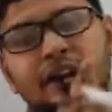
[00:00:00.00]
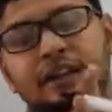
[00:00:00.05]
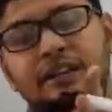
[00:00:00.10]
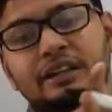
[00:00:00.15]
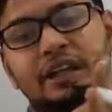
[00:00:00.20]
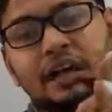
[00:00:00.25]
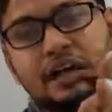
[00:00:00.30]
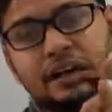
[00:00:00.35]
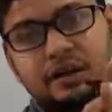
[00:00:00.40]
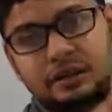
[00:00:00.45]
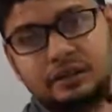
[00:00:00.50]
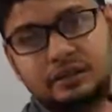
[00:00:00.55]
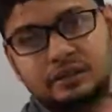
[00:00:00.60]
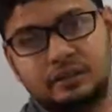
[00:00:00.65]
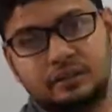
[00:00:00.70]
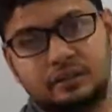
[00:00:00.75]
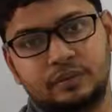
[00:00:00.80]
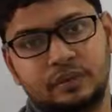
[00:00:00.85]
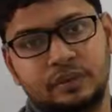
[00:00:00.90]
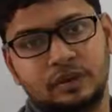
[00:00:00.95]
in that
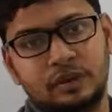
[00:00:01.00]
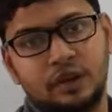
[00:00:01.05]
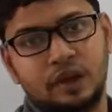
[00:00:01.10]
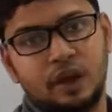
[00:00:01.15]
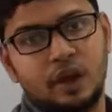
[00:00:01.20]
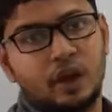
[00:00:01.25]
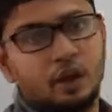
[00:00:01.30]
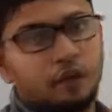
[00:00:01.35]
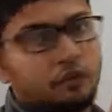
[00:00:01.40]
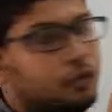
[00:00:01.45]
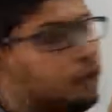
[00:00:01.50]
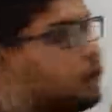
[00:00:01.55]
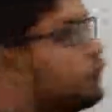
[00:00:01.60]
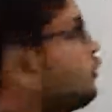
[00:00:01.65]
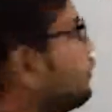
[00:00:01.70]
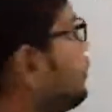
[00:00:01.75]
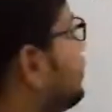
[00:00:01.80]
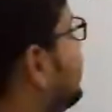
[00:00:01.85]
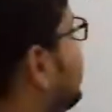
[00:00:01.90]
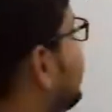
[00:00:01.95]
region, which
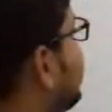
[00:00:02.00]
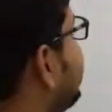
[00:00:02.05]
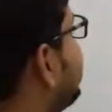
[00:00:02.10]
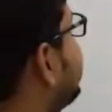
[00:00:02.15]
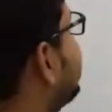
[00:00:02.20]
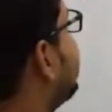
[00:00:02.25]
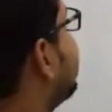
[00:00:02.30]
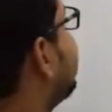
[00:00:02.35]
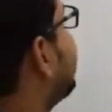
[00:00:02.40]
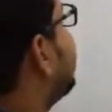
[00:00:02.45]
would mean